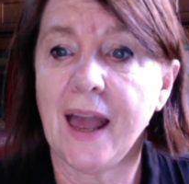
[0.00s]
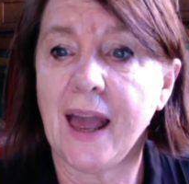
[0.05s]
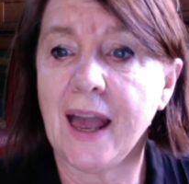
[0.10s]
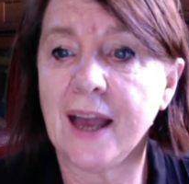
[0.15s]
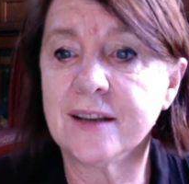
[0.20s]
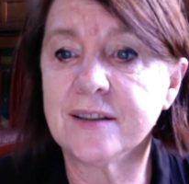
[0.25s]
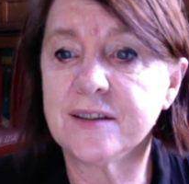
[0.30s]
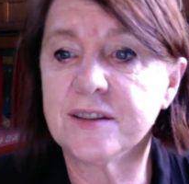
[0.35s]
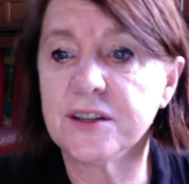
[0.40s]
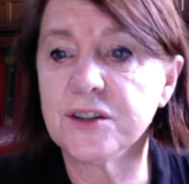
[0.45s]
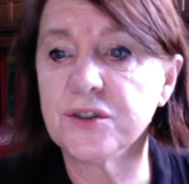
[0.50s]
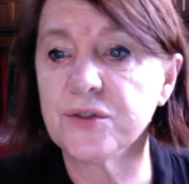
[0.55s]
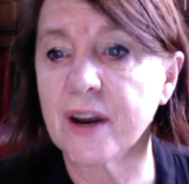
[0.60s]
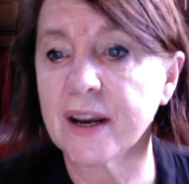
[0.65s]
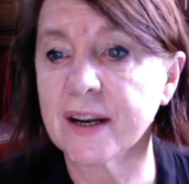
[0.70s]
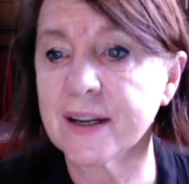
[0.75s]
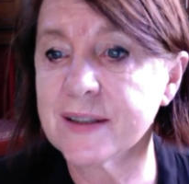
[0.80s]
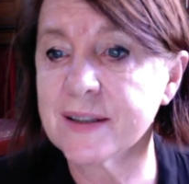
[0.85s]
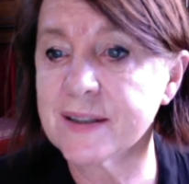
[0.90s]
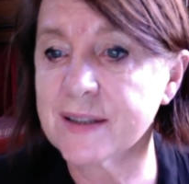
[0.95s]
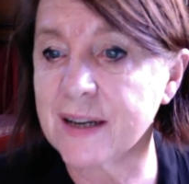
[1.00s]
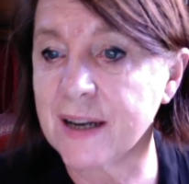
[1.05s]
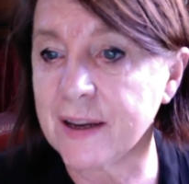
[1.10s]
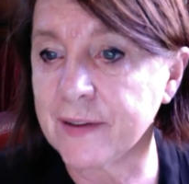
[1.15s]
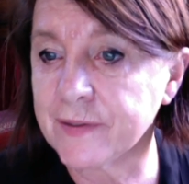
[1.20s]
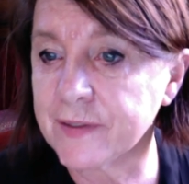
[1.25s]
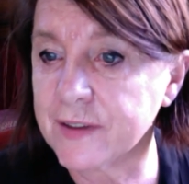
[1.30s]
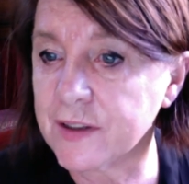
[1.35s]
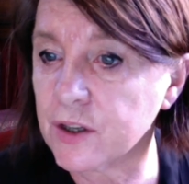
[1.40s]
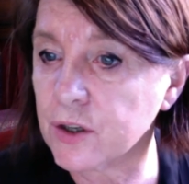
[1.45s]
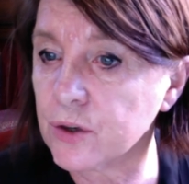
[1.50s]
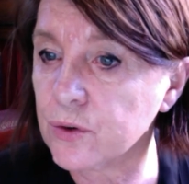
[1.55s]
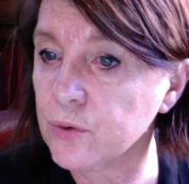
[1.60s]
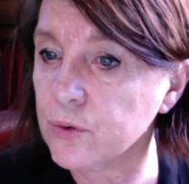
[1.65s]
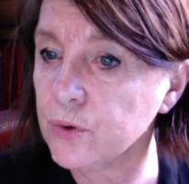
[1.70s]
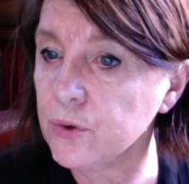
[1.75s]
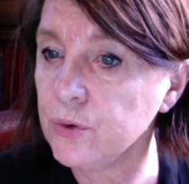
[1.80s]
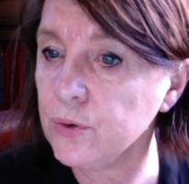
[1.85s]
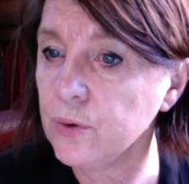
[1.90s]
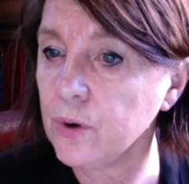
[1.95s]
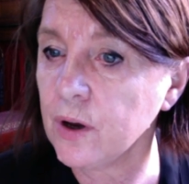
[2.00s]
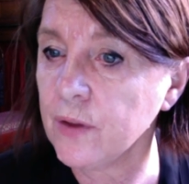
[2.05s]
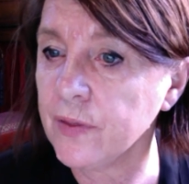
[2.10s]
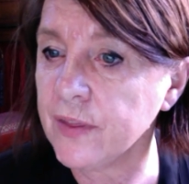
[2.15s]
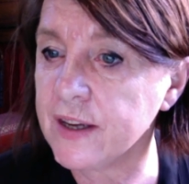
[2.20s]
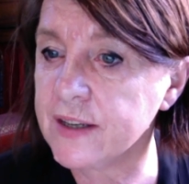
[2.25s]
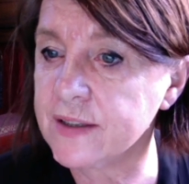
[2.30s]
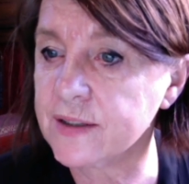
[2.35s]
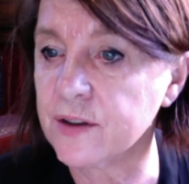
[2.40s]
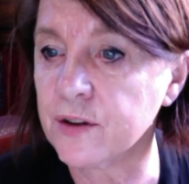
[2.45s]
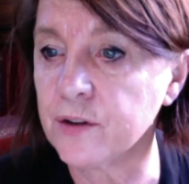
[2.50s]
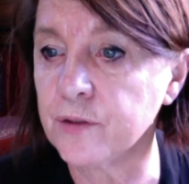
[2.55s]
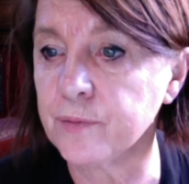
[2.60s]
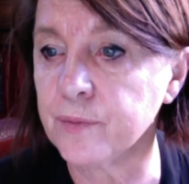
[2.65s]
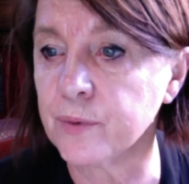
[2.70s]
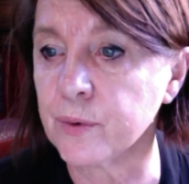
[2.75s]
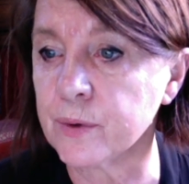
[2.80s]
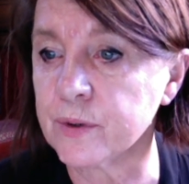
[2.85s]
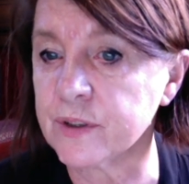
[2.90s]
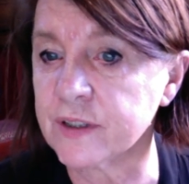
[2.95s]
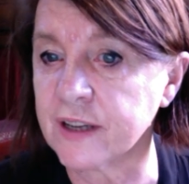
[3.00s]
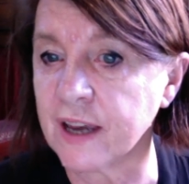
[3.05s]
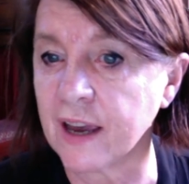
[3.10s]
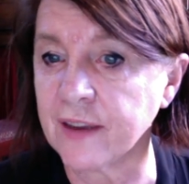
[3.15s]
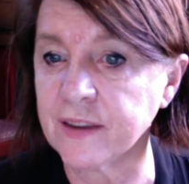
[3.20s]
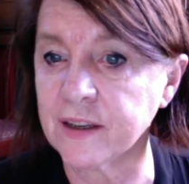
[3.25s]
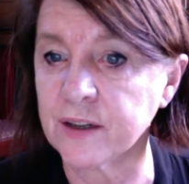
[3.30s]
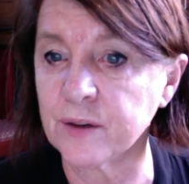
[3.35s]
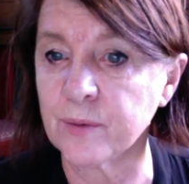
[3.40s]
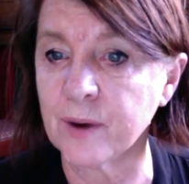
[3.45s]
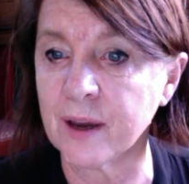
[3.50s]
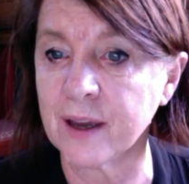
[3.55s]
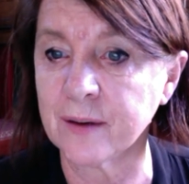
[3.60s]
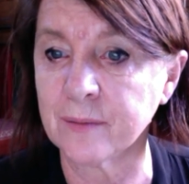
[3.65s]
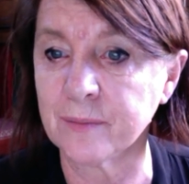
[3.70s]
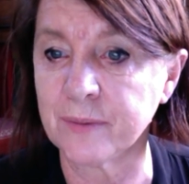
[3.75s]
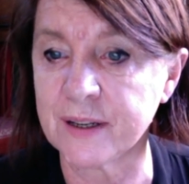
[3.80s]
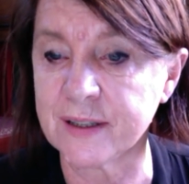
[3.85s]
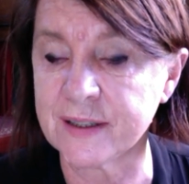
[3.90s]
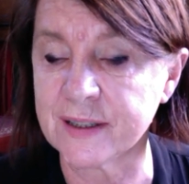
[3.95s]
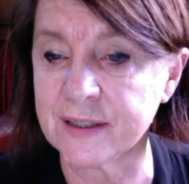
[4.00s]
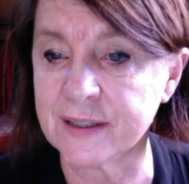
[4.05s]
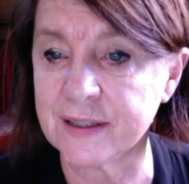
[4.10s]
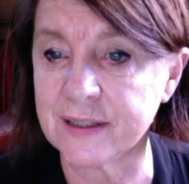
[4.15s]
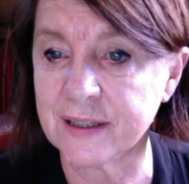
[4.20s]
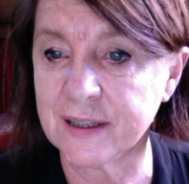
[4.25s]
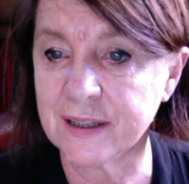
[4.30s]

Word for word: As the dragons left, the crew on their surfboards gathered around Blizzard.